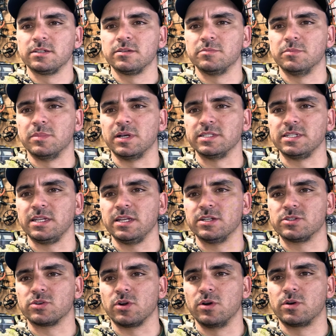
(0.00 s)
Muzzy
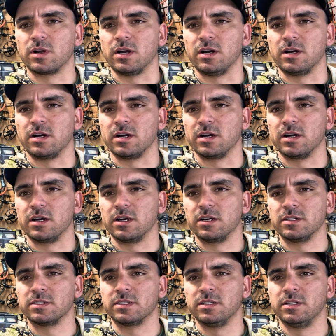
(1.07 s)

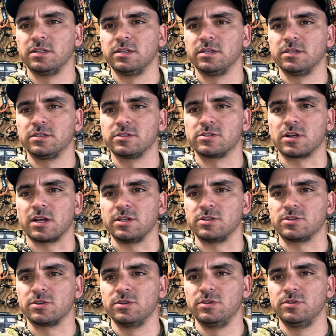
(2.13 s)
Trocars, tried and
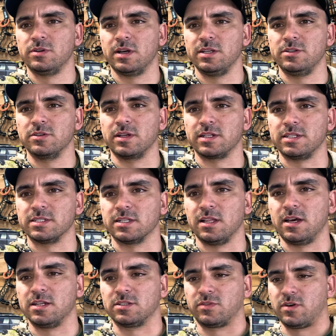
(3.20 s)
true. I do like these a lot
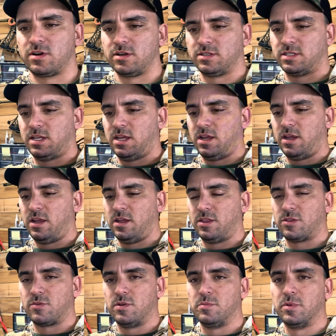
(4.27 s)
as far as a
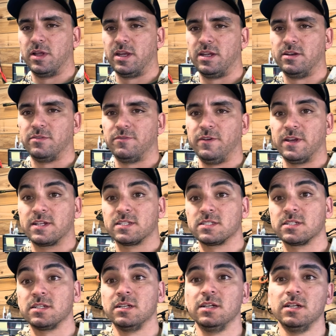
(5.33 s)
3-blade fixed.
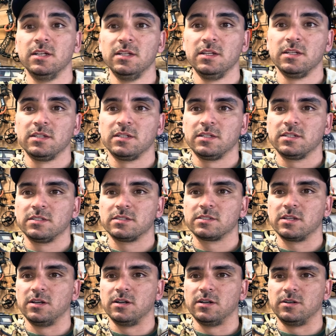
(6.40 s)

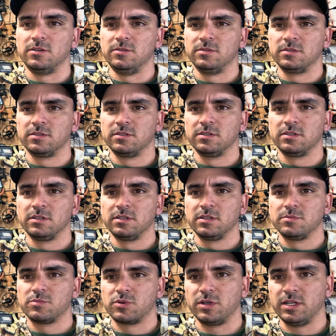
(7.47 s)
So
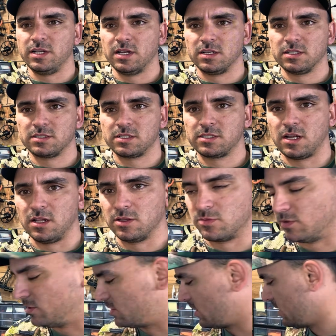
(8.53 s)
pretty solid
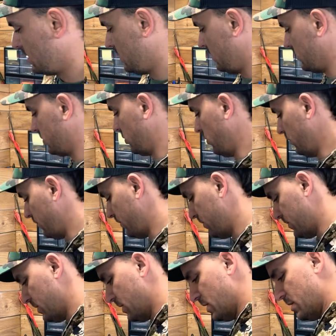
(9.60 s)
ones right here too.
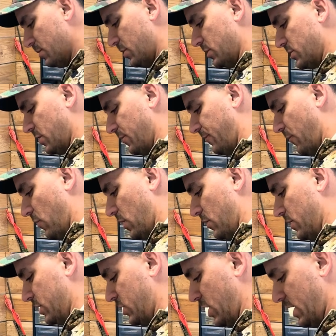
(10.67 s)
But those are the 4 I want to
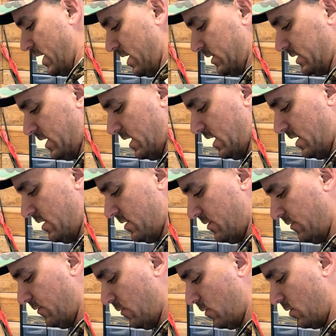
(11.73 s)
check out today
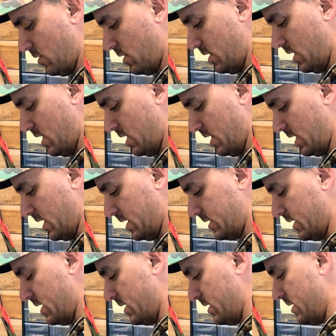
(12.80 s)
for, like I
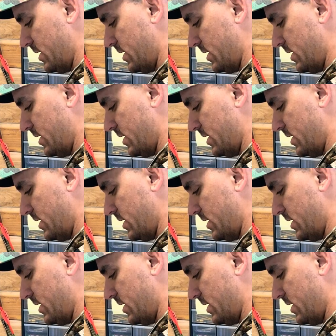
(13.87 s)
said,